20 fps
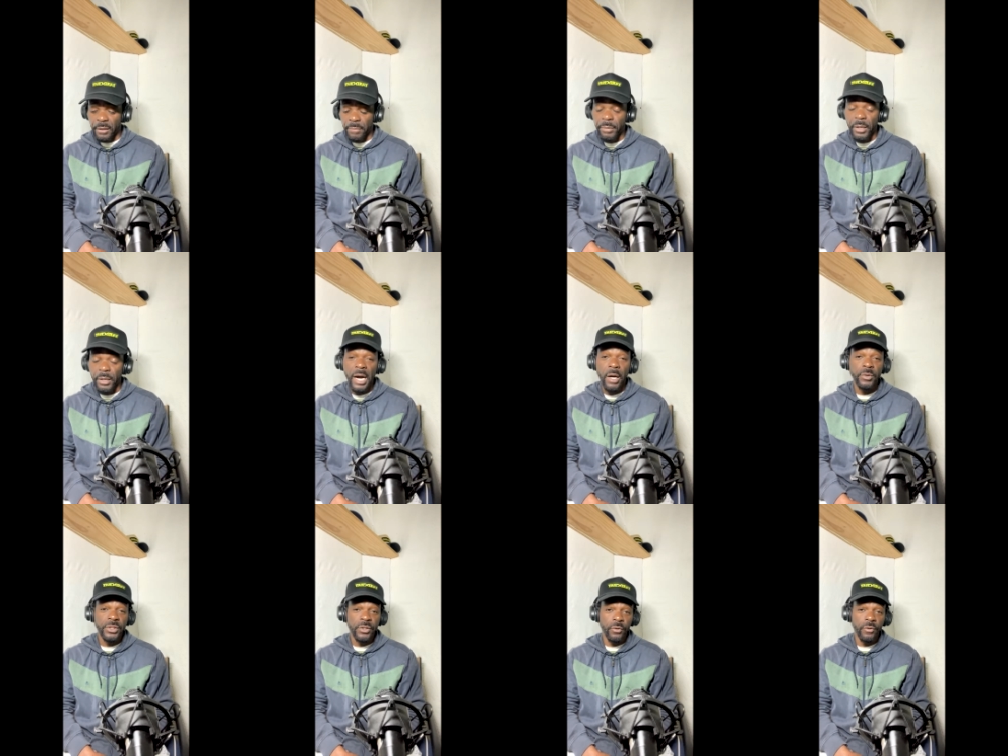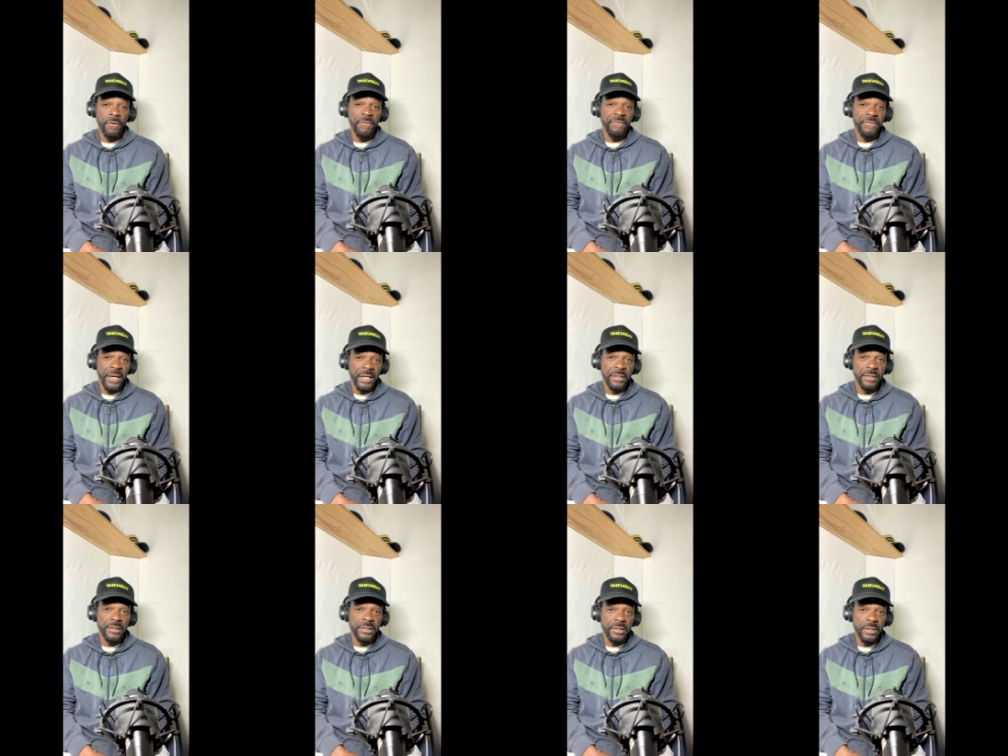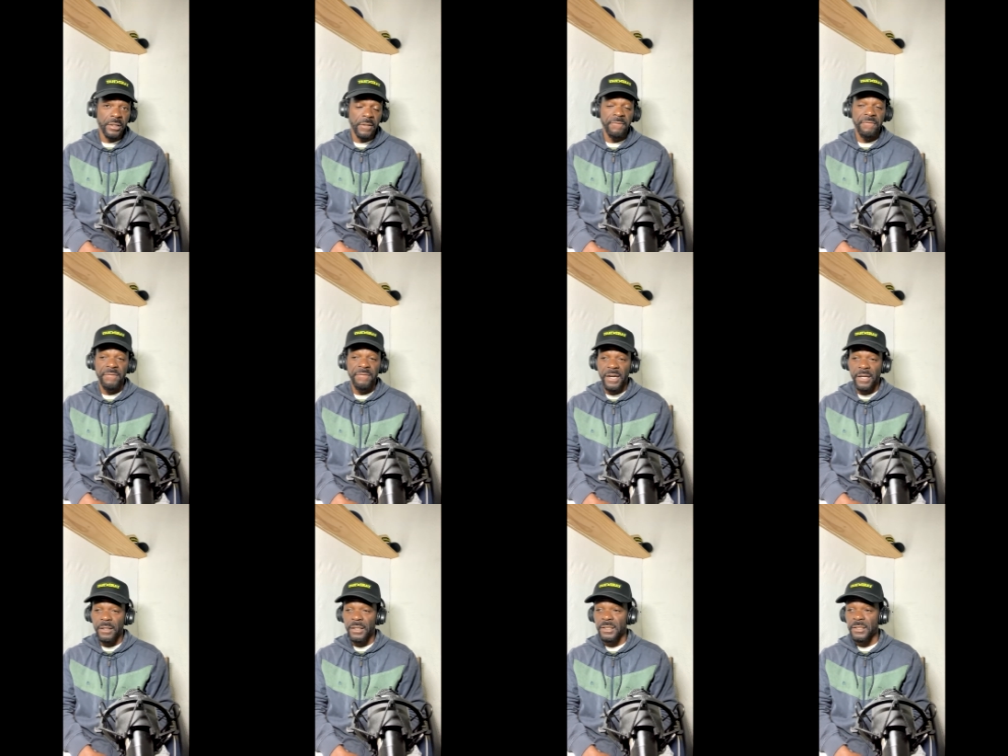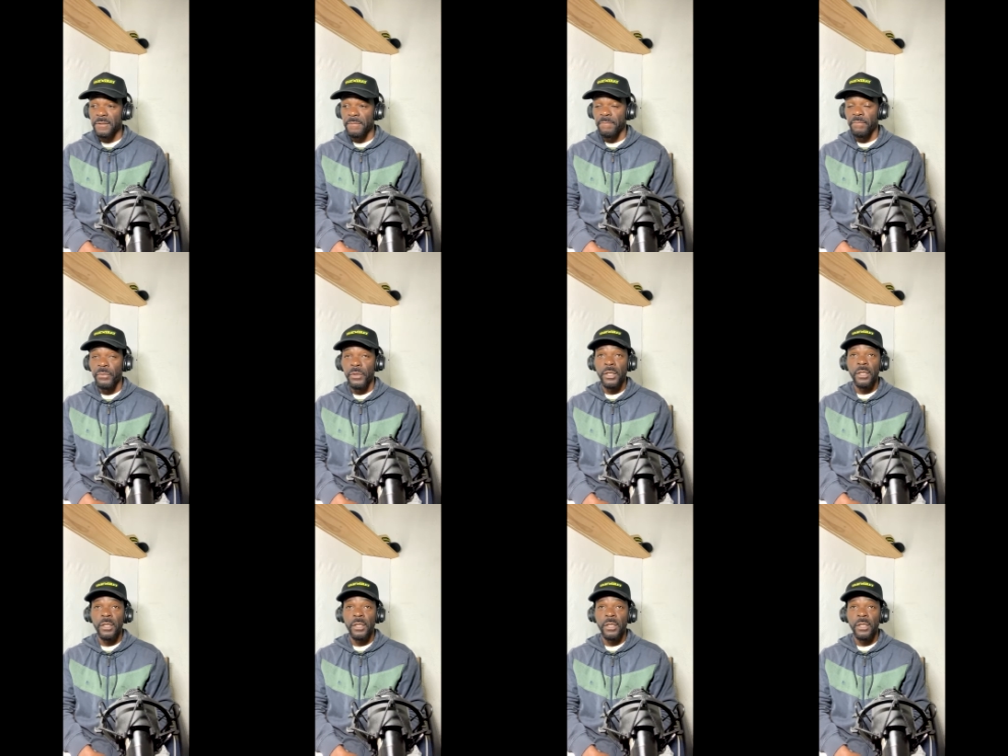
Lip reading: but how it's going to affect us in five. Listen,